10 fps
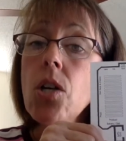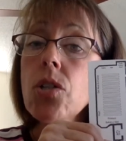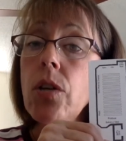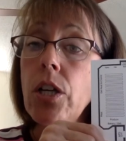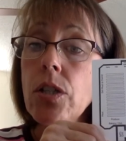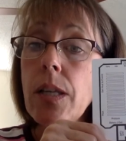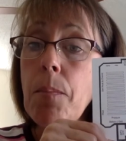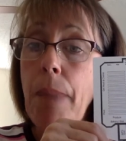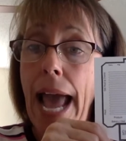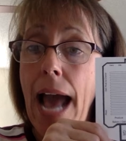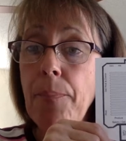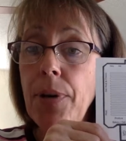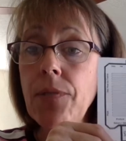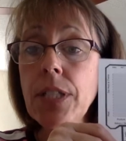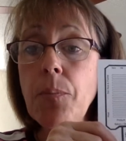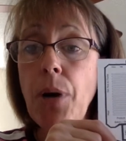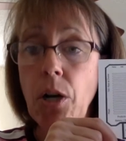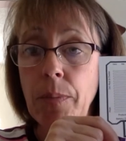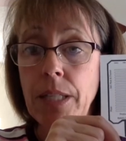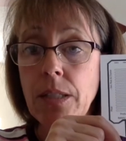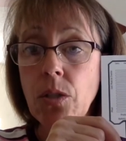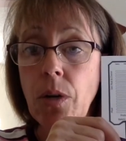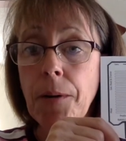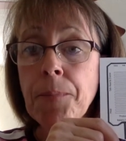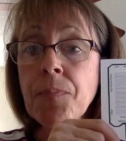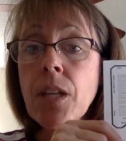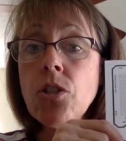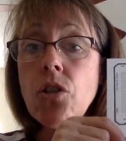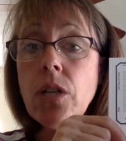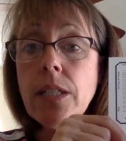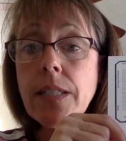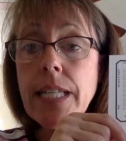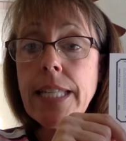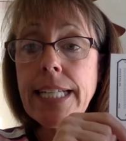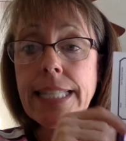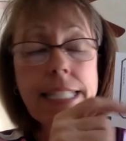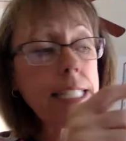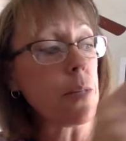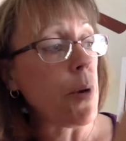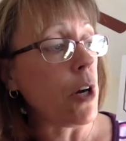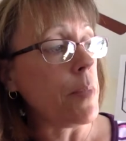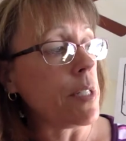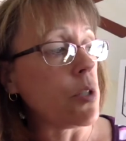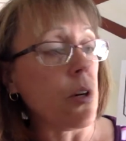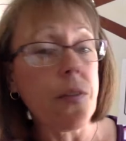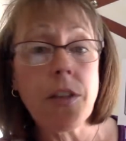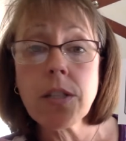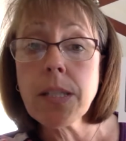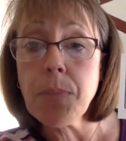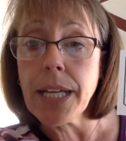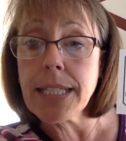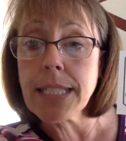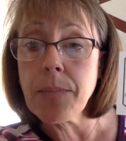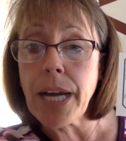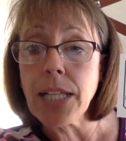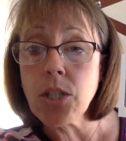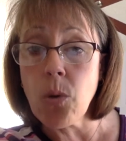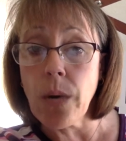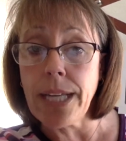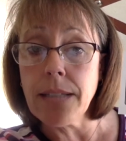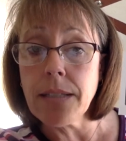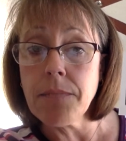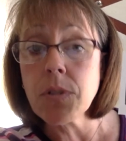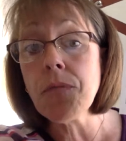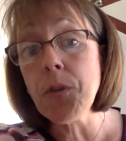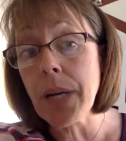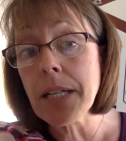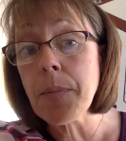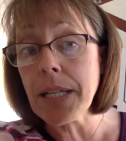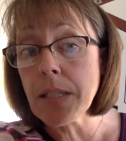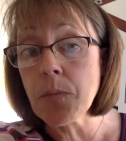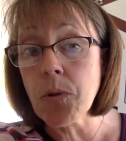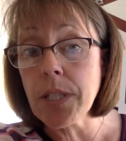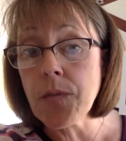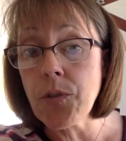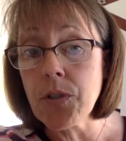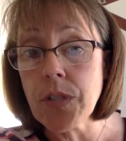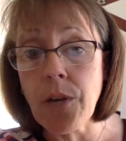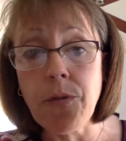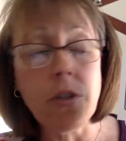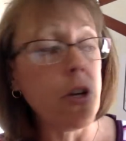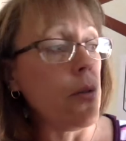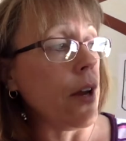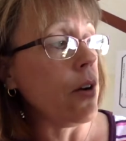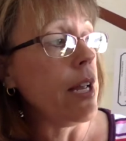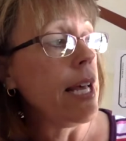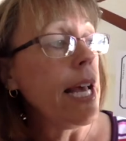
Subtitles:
So here's a map of a department store. So you can see that in this department store, there's a place to buy toys. So if you wanted to buy some toys for yourself, you'd go there.